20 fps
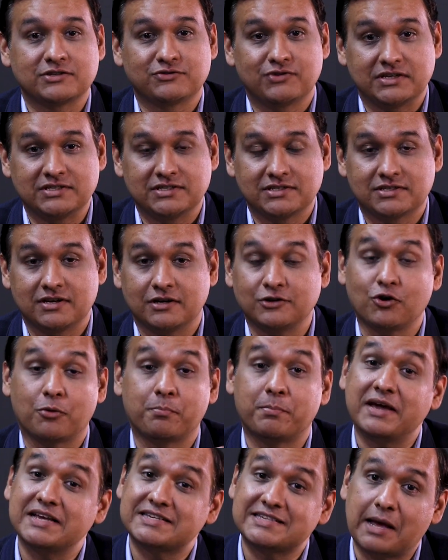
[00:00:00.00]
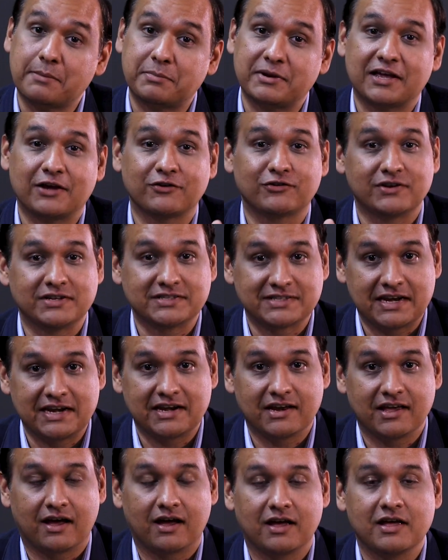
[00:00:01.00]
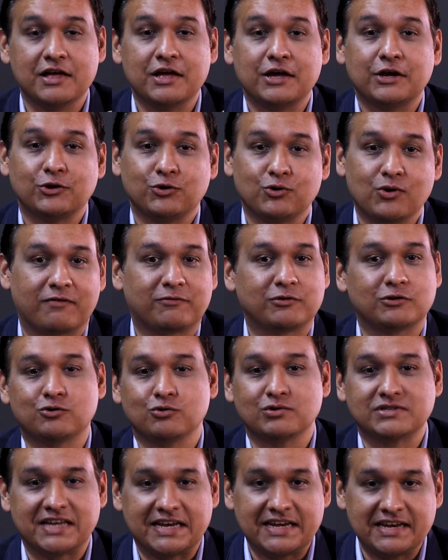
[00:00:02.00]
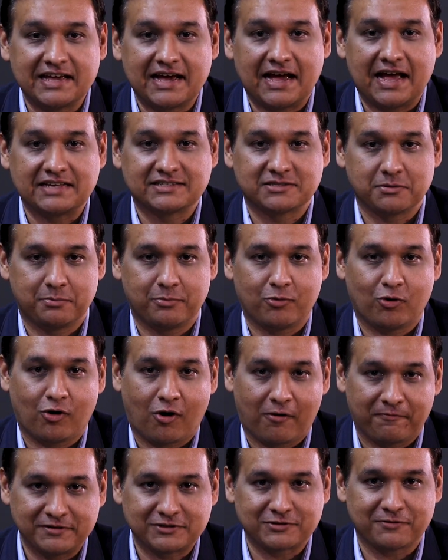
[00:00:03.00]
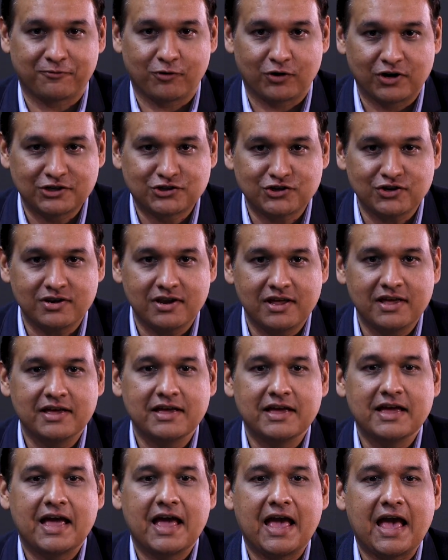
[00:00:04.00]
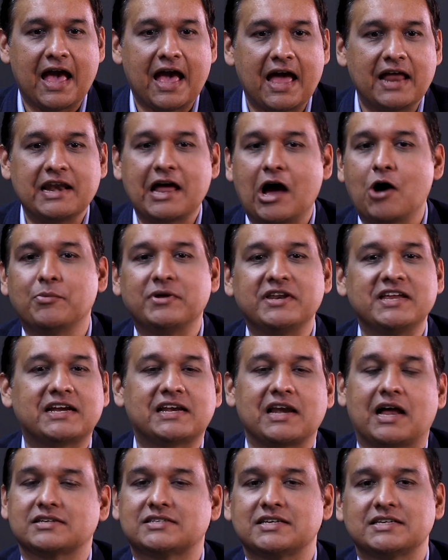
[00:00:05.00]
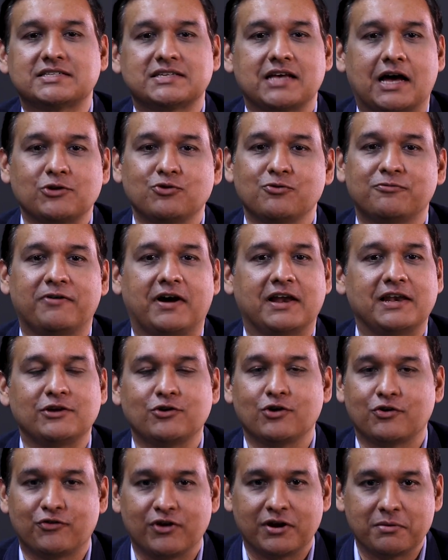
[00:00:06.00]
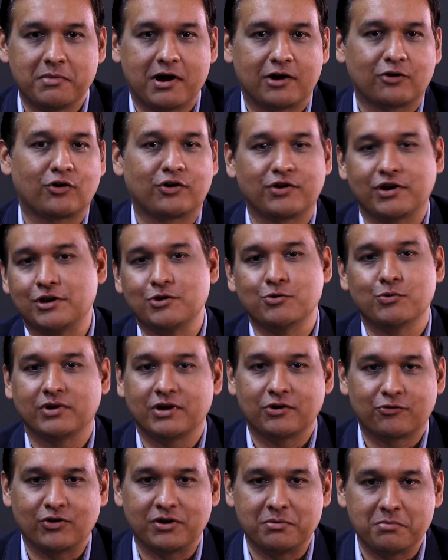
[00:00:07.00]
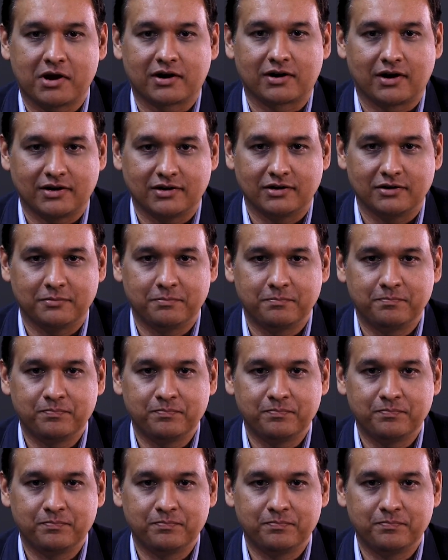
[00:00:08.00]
is registered, your base application is in India, you have to choose India as the office of origin. And how many classes are you filing your trademark or renewing your trademark under?